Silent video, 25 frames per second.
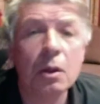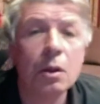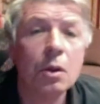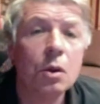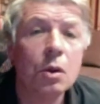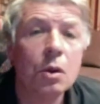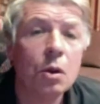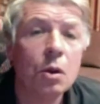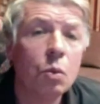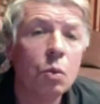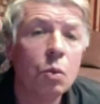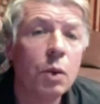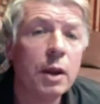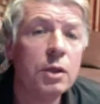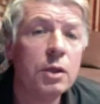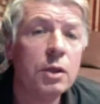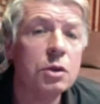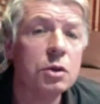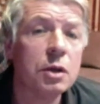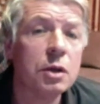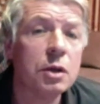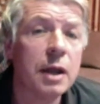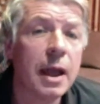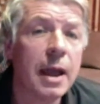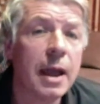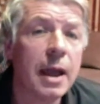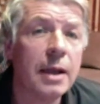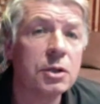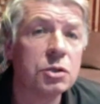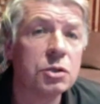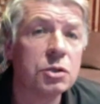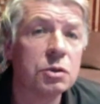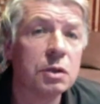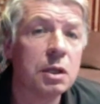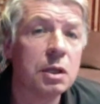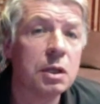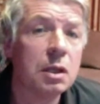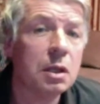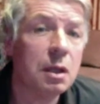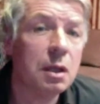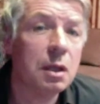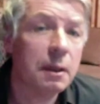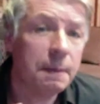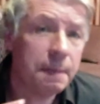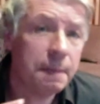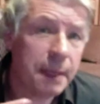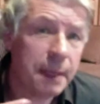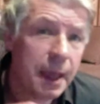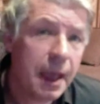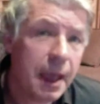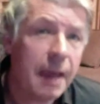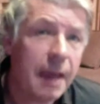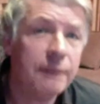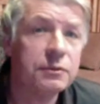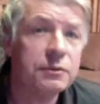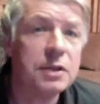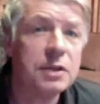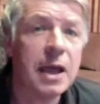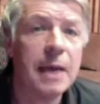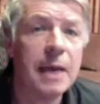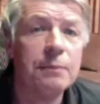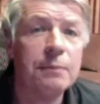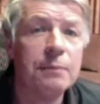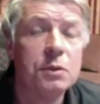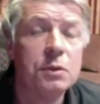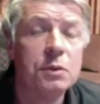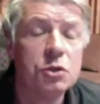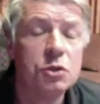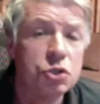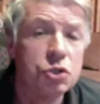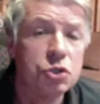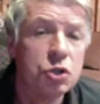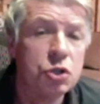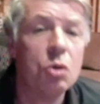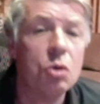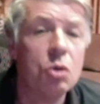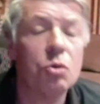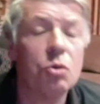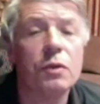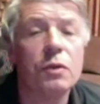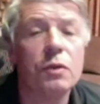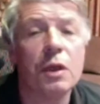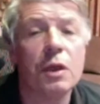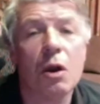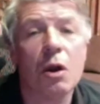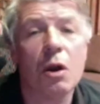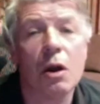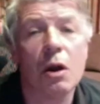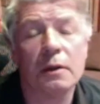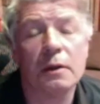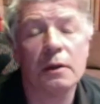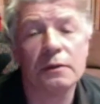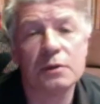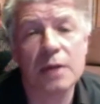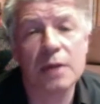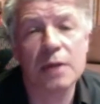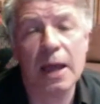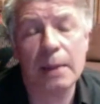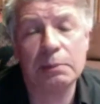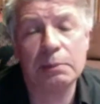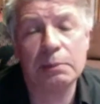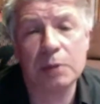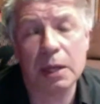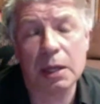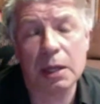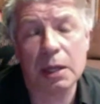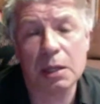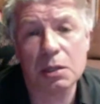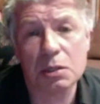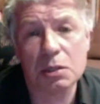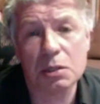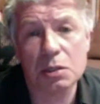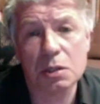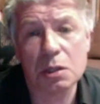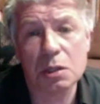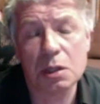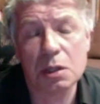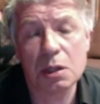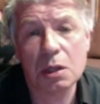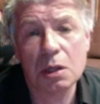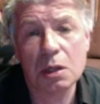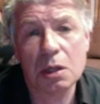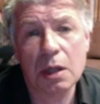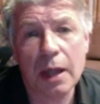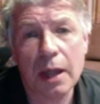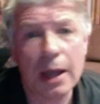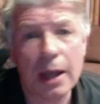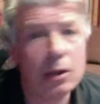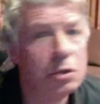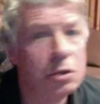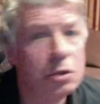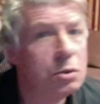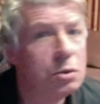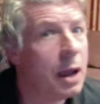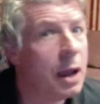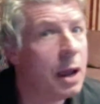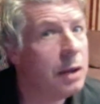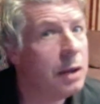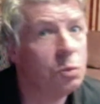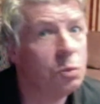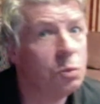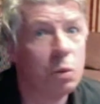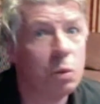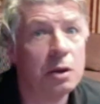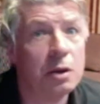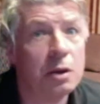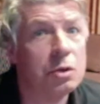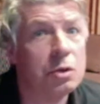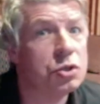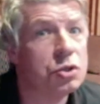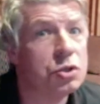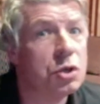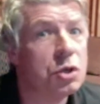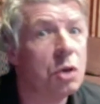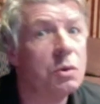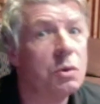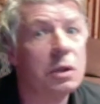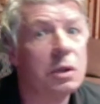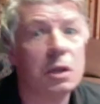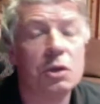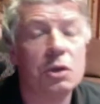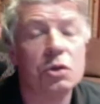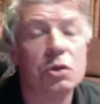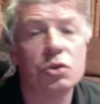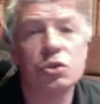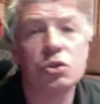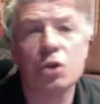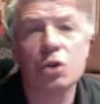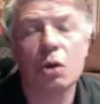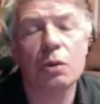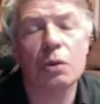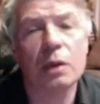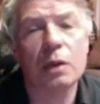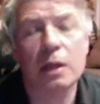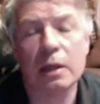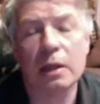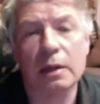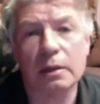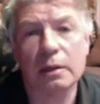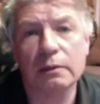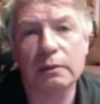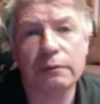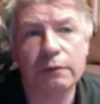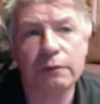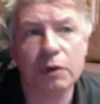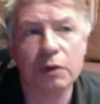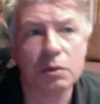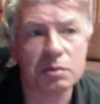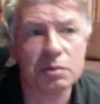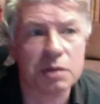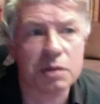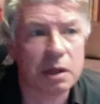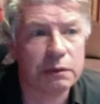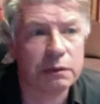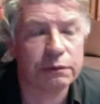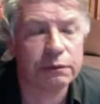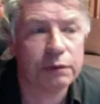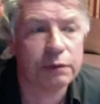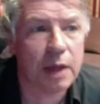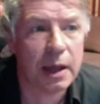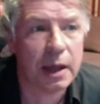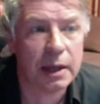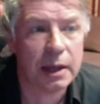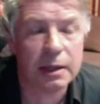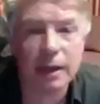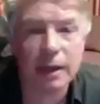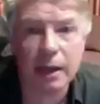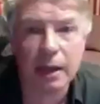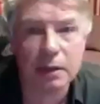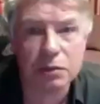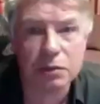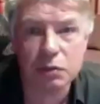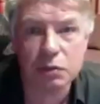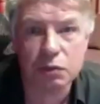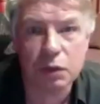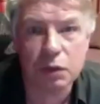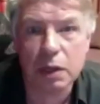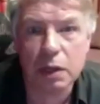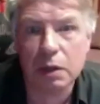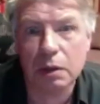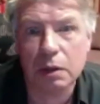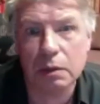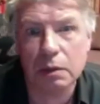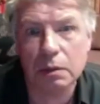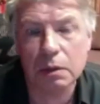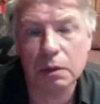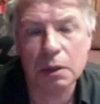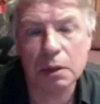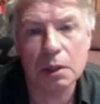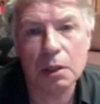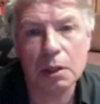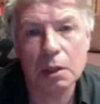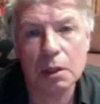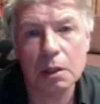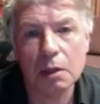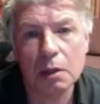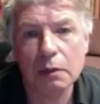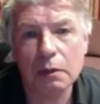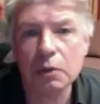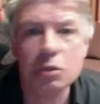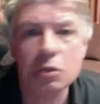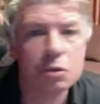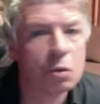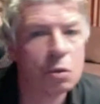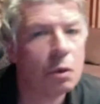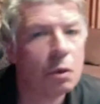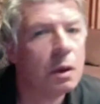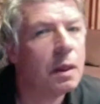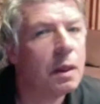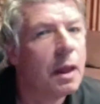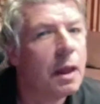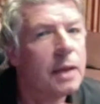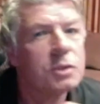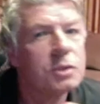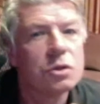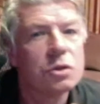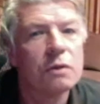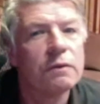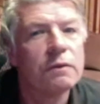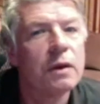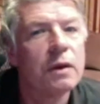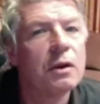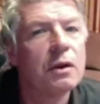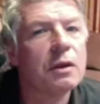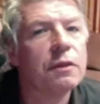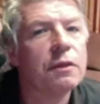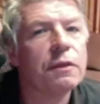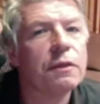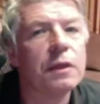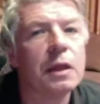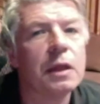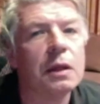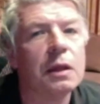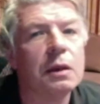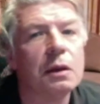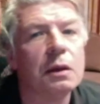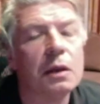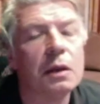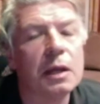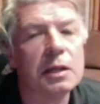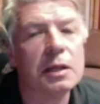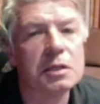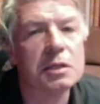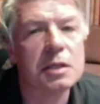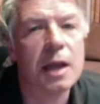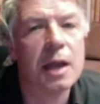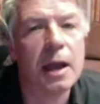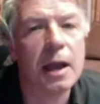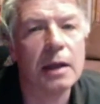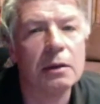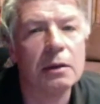where you could actually have tap show the art of tap dance. And what are you showing it? You're showing it in films like Flying Down to Rio. The storylines are very thin. It's not